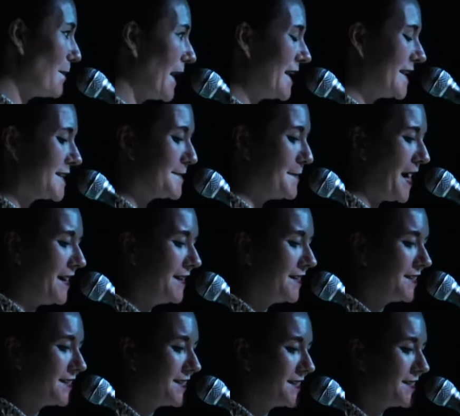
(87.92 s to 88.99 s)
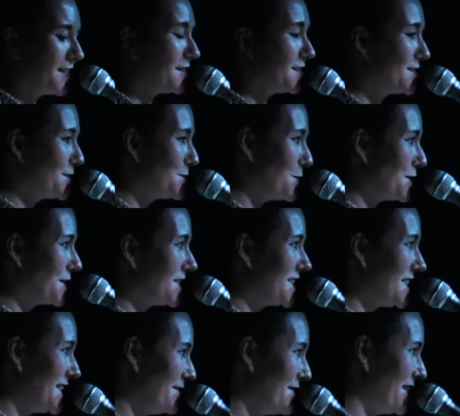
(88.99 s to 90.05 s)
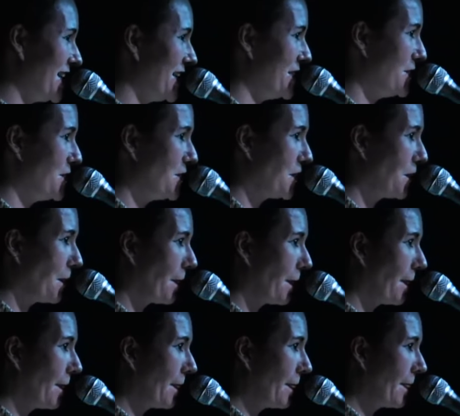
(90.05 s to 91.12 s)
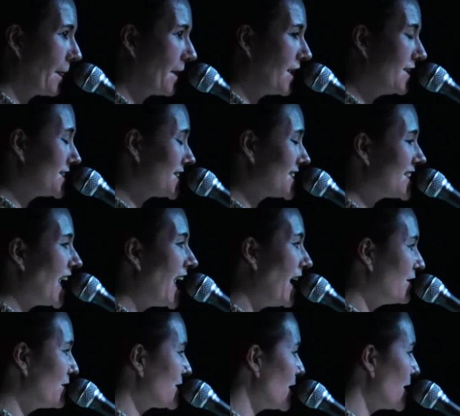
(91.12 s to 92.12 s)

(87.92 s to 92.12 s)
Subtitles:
placemats, just to watch TV, just to have